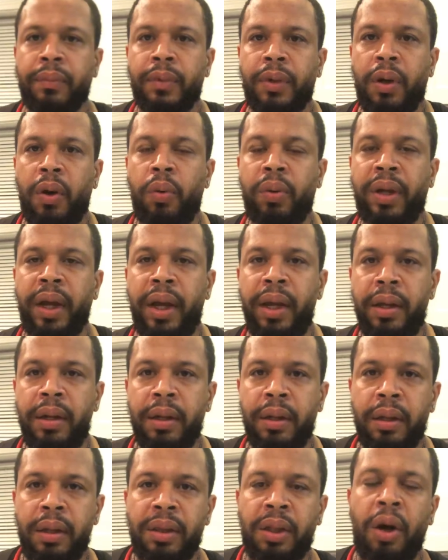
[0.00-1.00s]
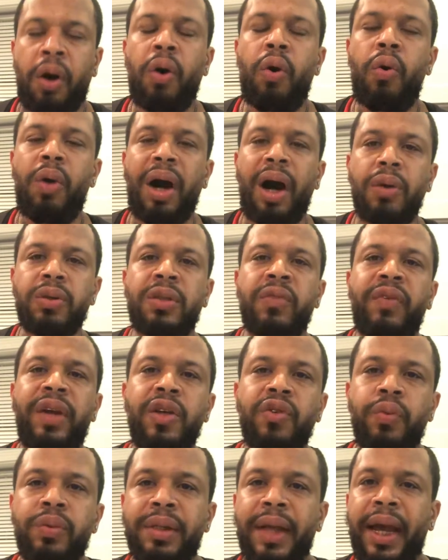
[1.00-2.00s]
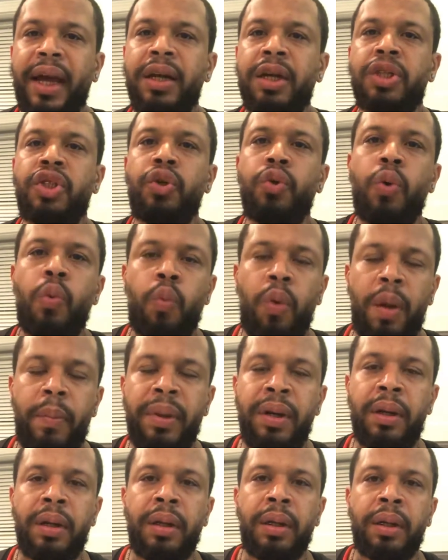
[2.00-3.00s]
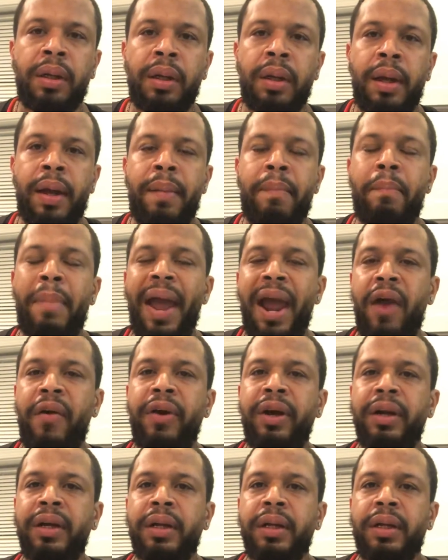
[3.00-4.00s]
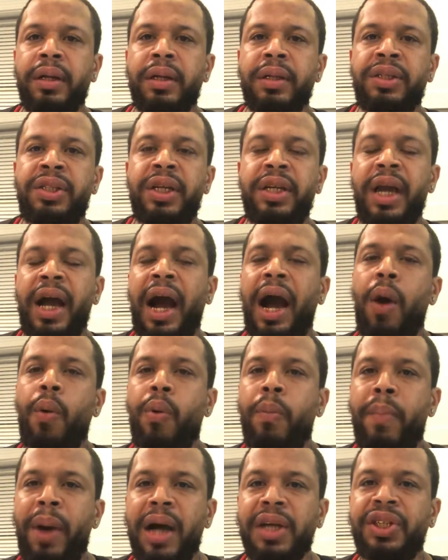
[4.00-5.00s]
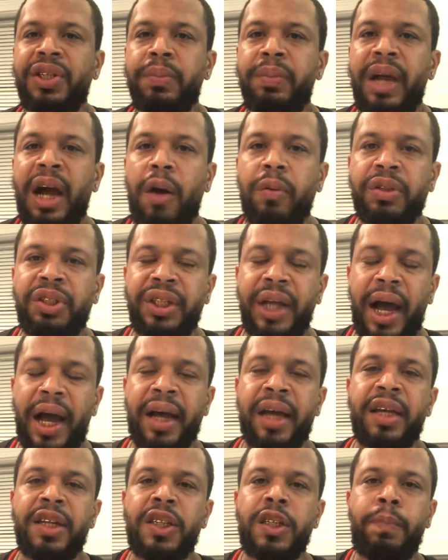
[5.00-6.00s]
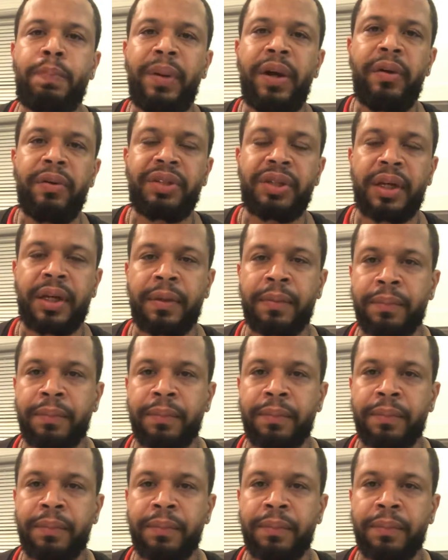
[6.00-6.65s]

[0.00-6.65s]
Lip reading: Okay? The whole house of Israel is likened unto a woman married to Yahweh Ba'Shem Yahushua, spiritually.